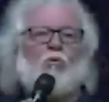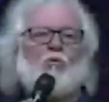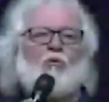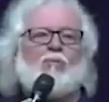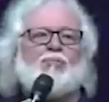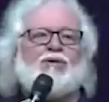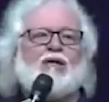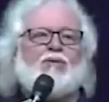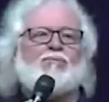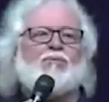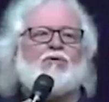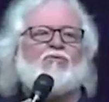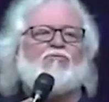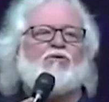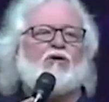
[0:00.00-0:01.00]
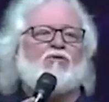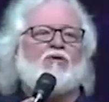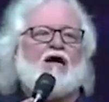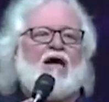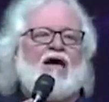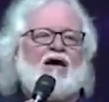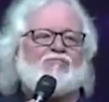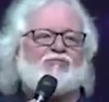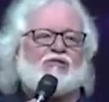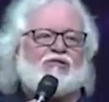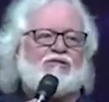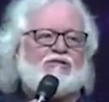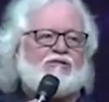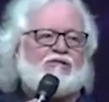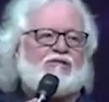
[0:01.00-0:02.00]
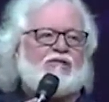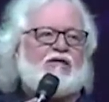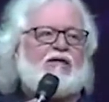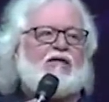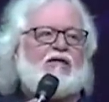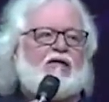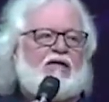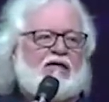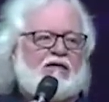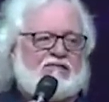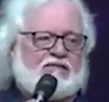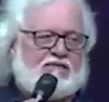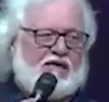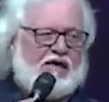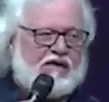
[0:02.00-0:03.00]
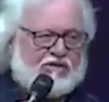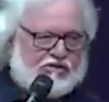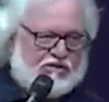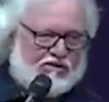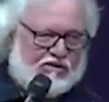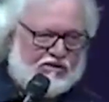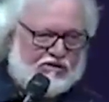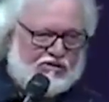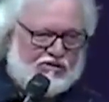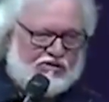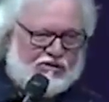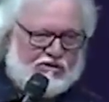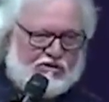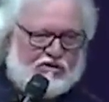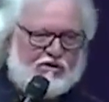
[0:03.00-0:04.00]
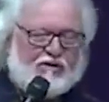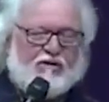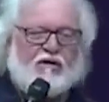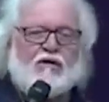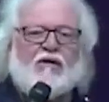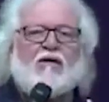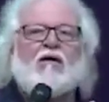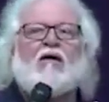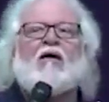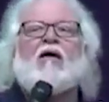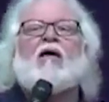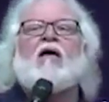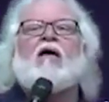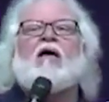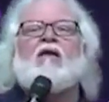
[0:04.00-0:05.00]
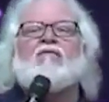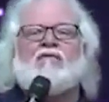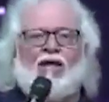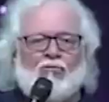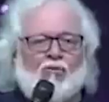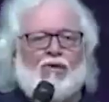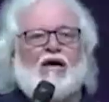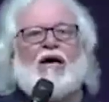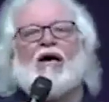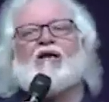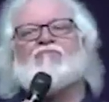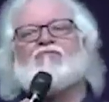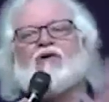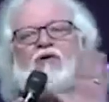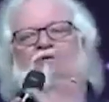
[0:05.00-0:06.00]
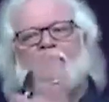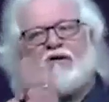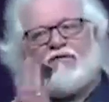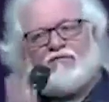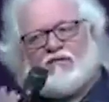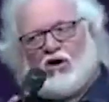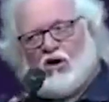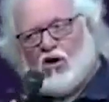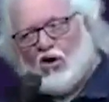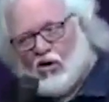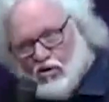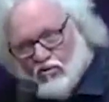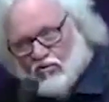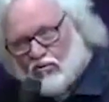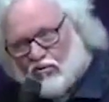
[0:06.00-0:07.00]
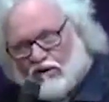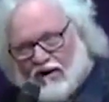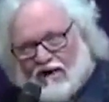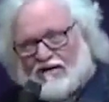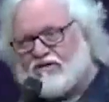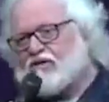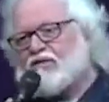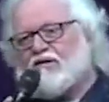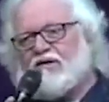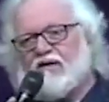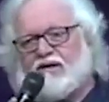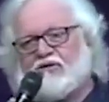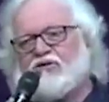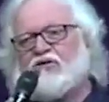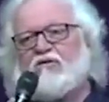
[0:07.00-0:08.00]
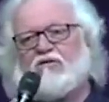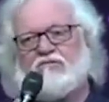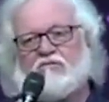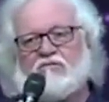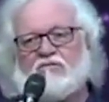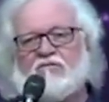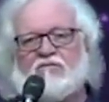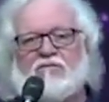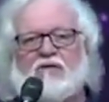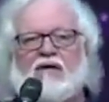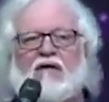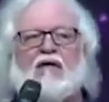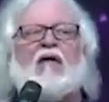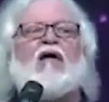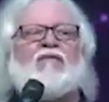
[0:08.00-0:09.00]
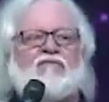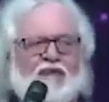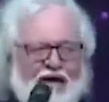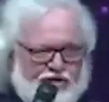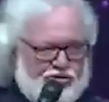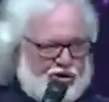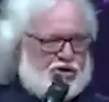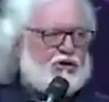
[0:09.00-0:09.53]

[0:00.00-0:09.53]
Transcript: more people vote absentee in Texas than we had vote in the whole last election. That